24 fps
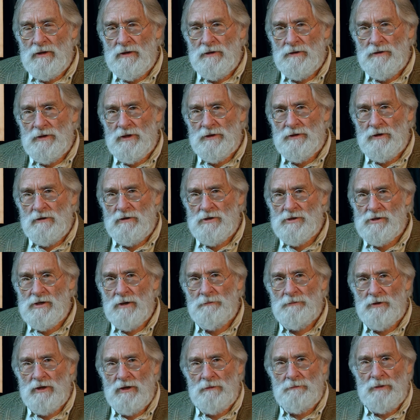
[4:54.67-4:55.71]
that there is
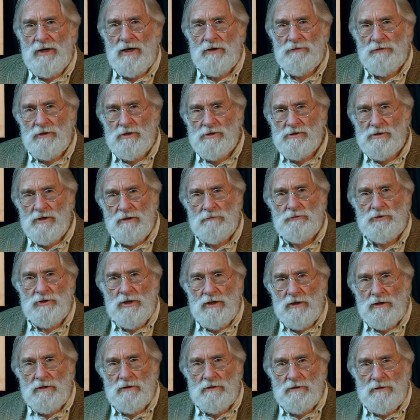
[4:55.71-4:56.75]
something about the
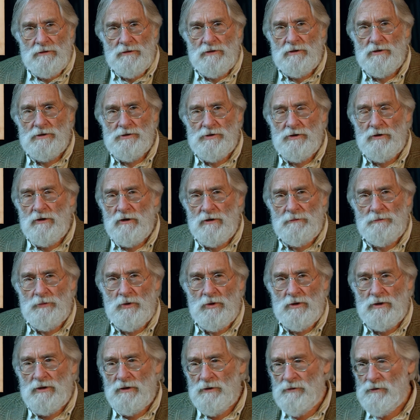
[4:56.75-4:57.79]
subject that is the all
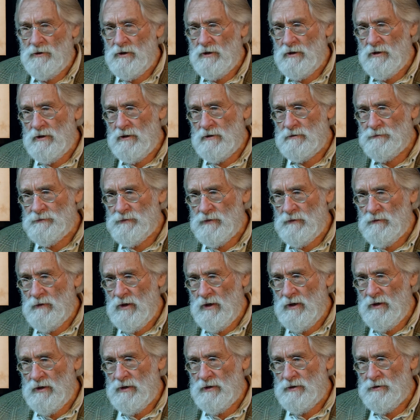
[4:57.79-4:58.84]
important thing,
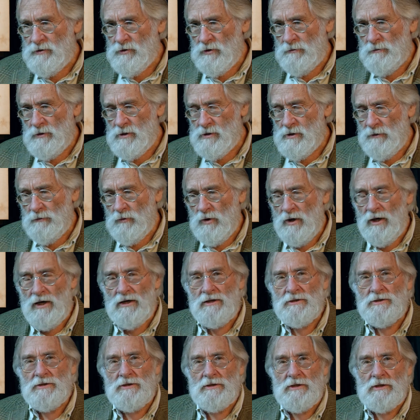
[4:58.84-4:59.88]
and it took me some
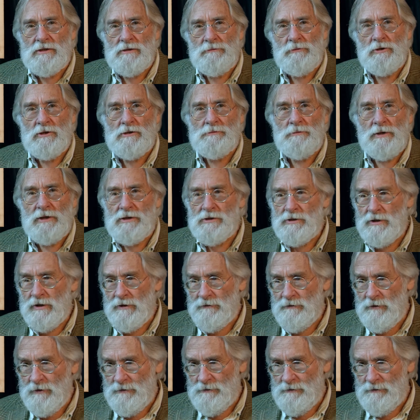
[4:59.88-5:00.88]
while to disabuse myself